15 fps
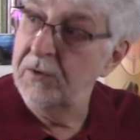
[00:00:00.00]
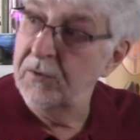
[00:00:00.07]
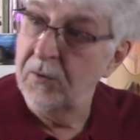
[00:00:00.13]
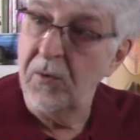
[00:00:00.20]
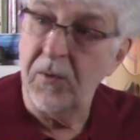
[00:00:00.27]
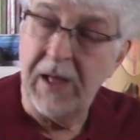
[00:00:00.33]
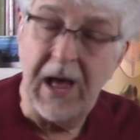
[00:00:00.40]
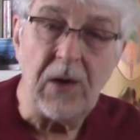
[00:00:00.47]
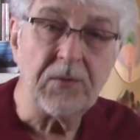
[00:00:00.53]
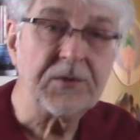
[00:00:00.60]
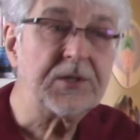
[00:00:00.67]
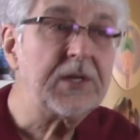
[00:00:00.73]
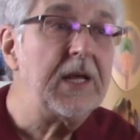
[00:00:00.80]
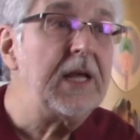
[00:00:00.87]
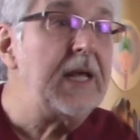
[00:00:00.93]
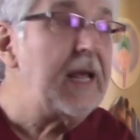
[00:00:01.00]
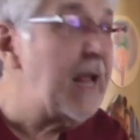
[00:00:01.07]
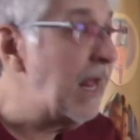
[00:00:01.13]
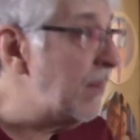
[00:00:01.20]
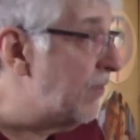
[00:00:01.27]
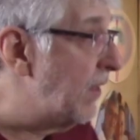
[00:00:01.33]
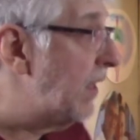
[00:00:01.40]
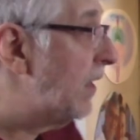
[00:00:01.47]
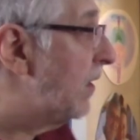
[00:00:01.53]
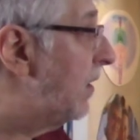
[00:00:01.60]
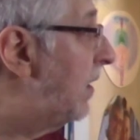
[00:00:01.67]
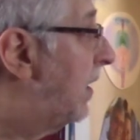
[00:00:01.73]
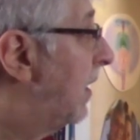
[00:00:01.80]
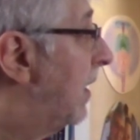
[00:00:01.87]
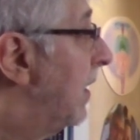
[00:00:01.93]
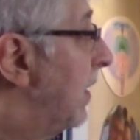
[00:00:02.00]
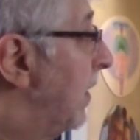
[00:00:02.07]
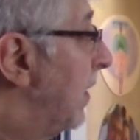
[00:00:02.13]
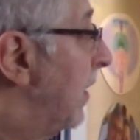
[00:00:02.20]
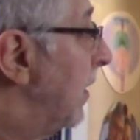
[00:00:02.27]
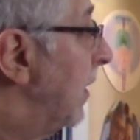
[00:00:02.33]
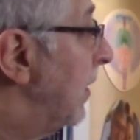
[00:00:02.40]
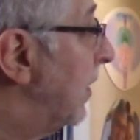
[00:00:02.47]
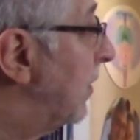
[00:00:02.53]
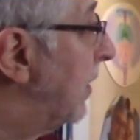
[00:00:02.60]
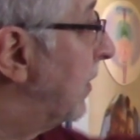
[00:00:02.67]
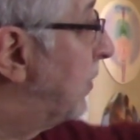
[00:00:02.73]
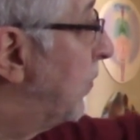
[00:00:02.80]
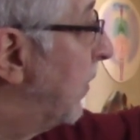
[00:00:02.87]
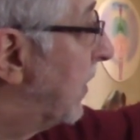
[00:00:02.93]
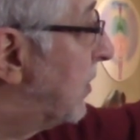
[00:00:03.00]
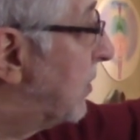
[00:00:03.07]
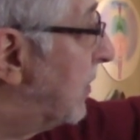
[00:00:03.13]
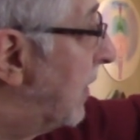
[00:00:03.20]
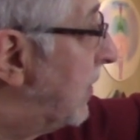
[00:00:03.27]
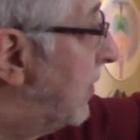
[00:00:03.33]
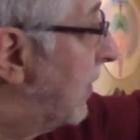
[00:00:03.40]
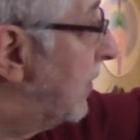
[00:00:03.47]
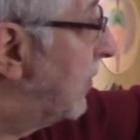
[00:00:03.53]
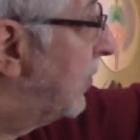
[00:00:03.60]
to your whole house and then you need to extend it